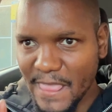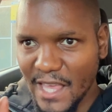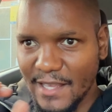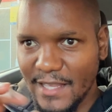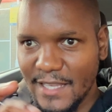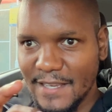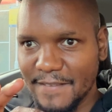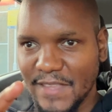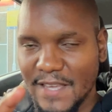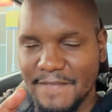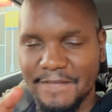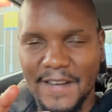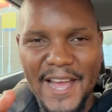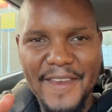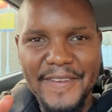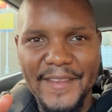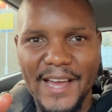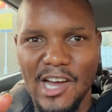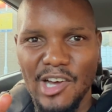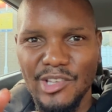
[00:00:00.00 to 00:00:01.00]
If they
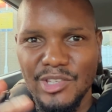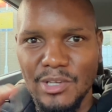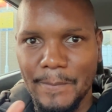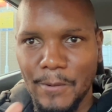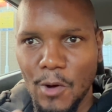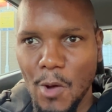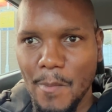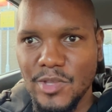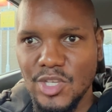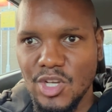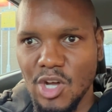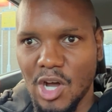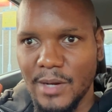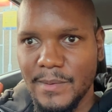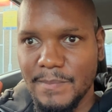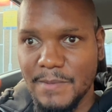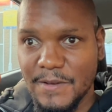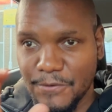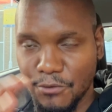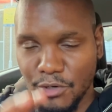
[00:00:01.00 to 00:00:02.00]
find out your bulb is gone
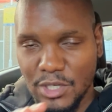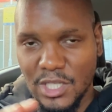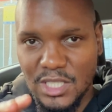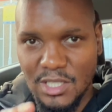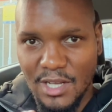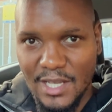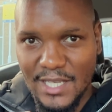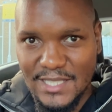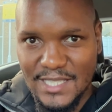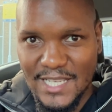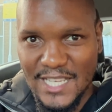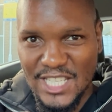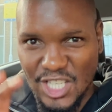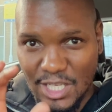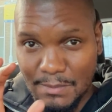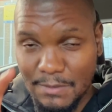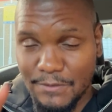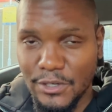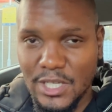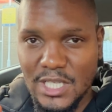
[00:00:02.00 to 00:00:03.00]
before you start your test,
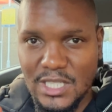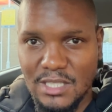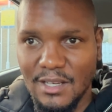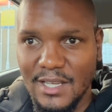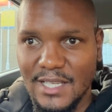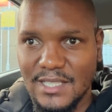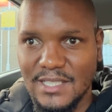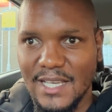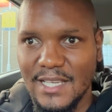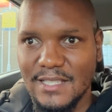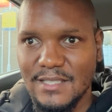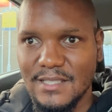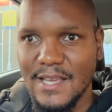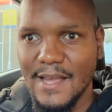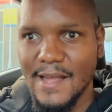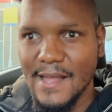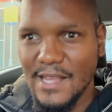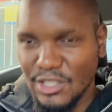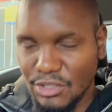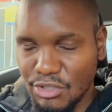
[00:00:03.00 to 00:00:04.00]
just before you start your test,
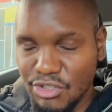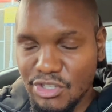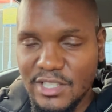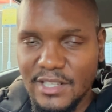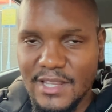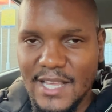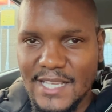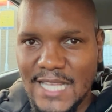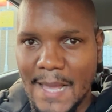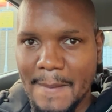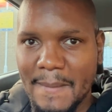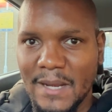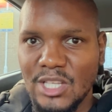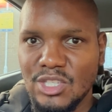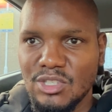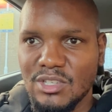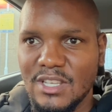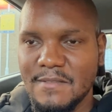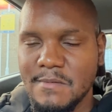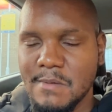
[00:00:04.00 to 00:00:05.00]
usually the examiners
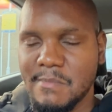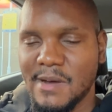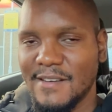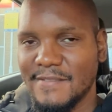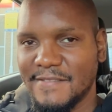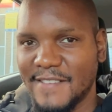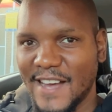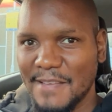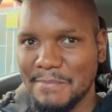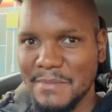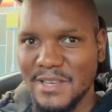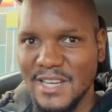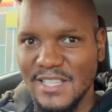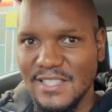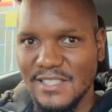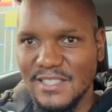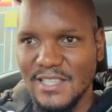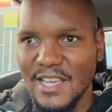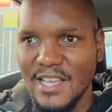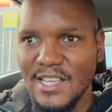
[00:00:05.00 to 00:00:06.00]
will give you about 5
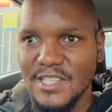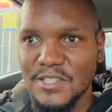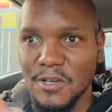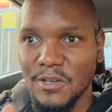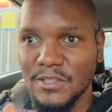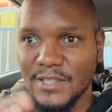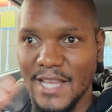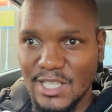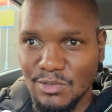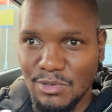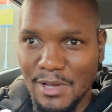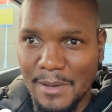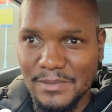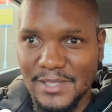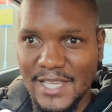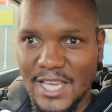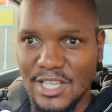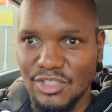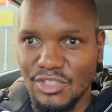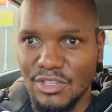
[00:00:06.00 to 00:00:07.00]
minutes. So that's what I'm
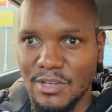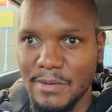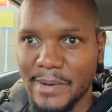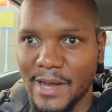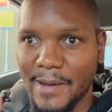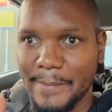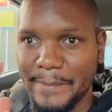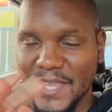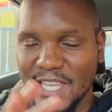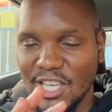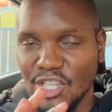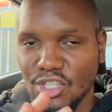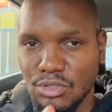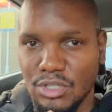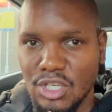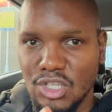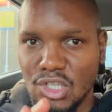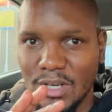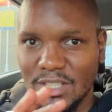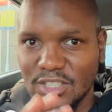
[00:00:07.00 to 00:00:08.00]
saying to you about making sure
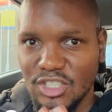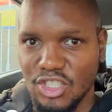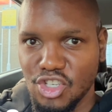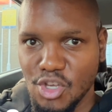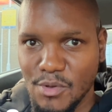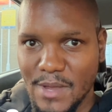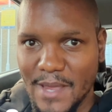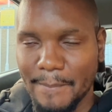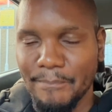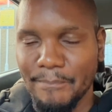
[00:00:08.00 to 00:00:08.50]
you know how to do it